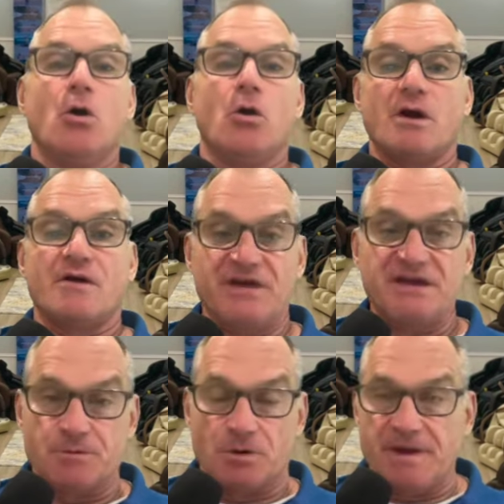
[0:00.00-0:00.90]
or our
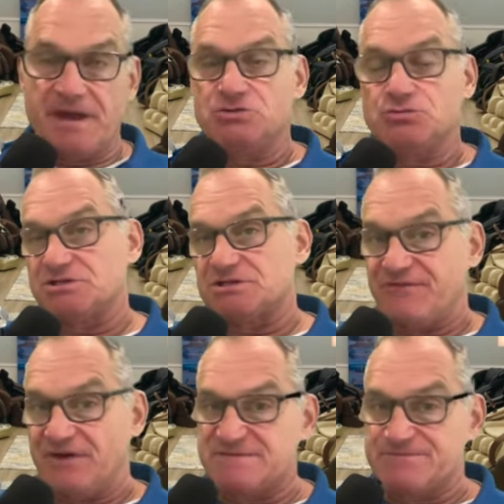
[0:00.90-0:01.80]
facebook page which is
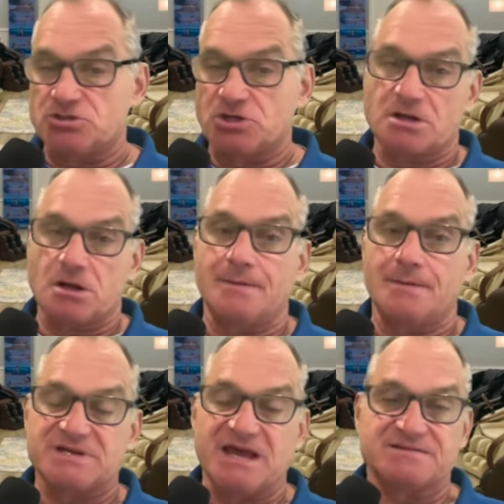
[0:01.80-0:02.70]
facebook.com
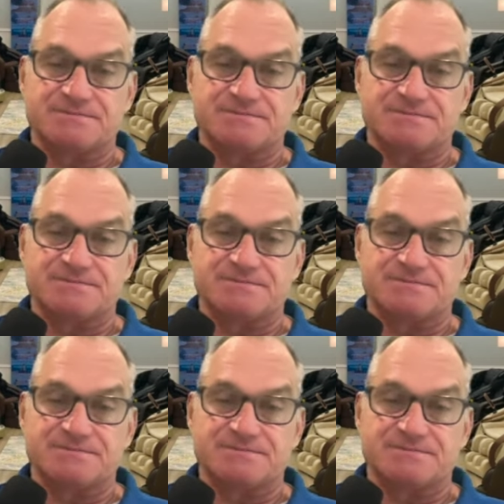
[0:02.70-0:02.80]
slash